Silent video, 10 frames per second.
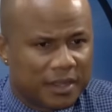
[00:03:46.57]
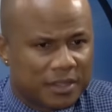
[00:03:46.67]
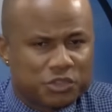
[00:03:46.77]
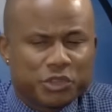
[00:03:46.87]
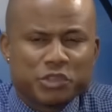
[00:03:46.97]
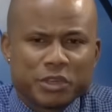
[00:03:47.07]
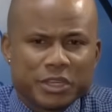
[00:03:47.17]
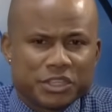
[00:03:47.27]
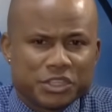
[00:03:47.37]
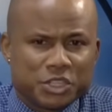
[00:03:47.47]
a strange
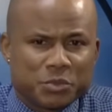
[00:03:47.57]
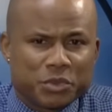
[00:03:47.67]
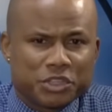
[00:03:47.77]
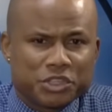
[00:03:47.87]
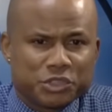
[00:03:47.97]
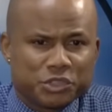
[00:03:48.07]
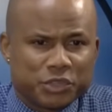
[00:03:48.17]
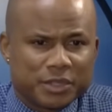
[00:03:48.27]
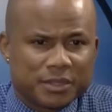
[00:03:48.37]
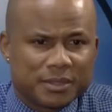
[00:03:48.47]
relationship with
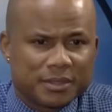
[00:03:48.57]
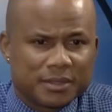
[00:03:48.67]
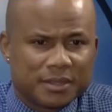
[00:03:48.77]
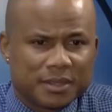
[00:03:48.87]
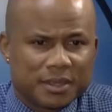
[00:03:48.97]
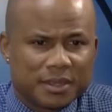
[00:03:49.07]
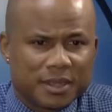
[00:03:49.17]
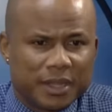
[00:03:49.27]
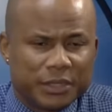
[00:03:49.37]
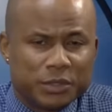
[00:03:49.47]
children.
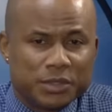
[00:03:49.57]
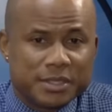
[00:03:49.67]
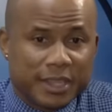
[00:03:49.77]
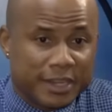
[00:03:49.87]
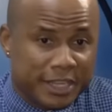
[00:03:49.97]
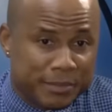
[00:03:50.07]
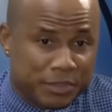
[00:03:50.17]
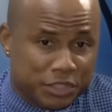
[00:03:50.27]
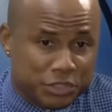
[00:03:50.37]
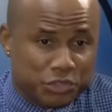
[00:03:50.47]
Adults enable
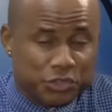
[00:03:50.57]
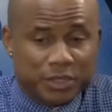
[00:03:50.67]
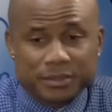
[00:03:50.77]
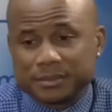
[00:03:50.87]
children.